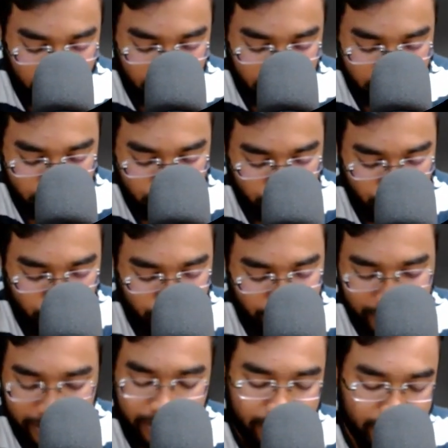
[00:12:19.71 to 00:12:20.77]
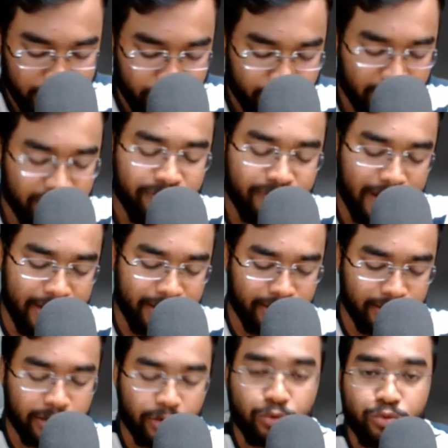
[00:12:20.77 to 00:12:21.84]
So here you can
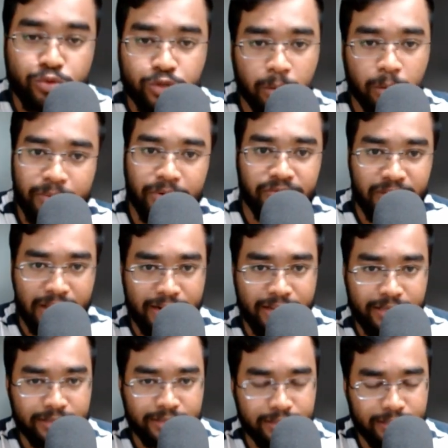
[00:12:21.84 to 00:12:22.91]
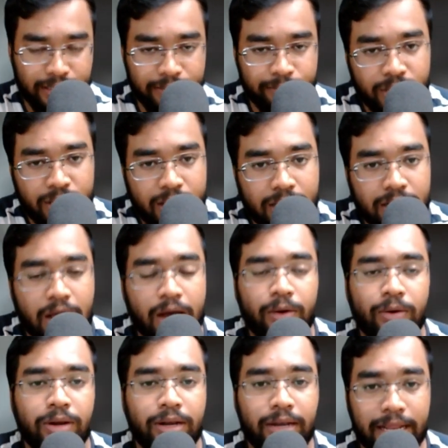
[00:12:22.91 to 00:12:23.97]
find the 2's complement very easily. Now
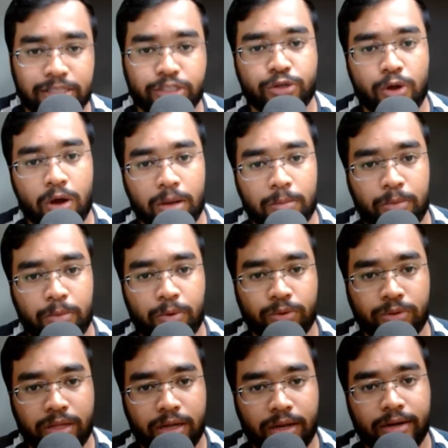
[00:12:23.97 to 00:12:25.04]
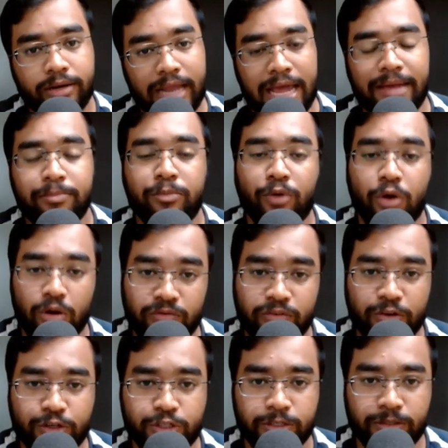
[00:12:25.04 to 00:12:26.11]
let's talk about the type
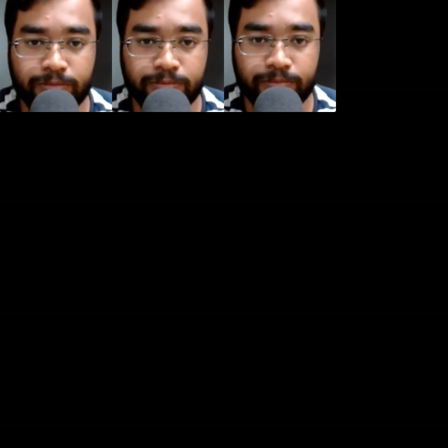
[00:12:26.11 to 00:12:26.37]
conversion.